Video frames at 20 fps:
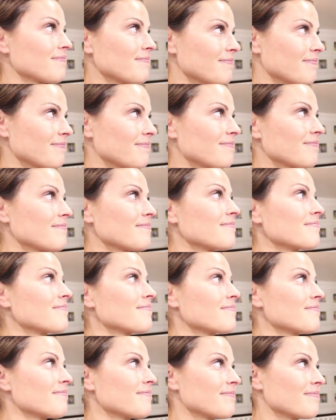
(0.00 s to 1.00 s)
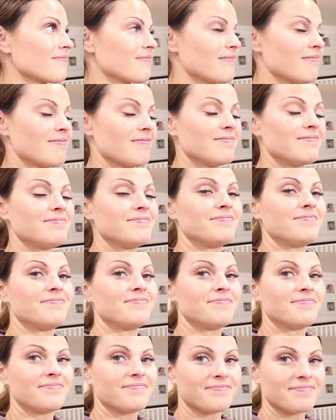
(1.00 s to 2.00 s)

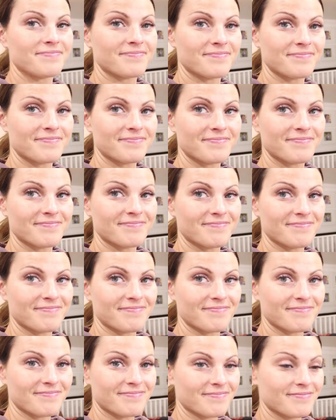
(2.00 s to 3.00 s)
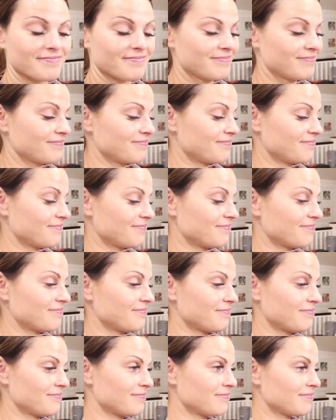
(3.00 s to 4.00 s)

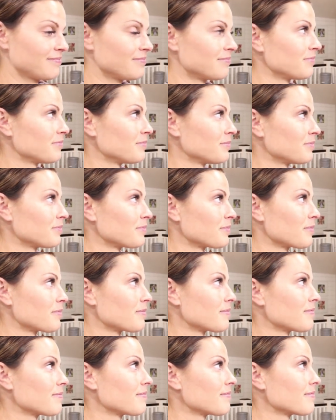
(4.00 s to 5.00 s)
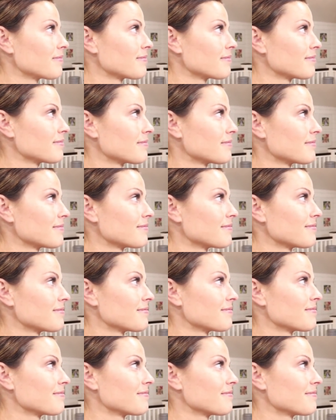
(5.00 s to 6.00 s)

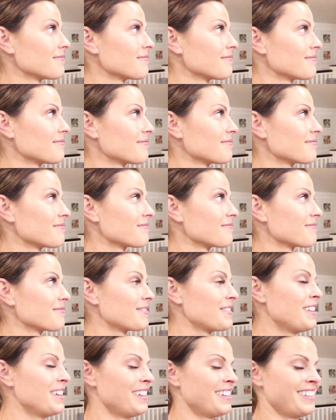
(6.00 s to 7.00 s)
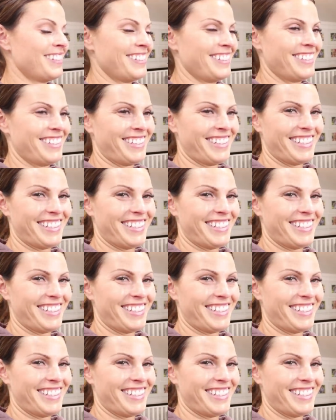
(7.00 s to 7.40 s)
The person shown says nothing.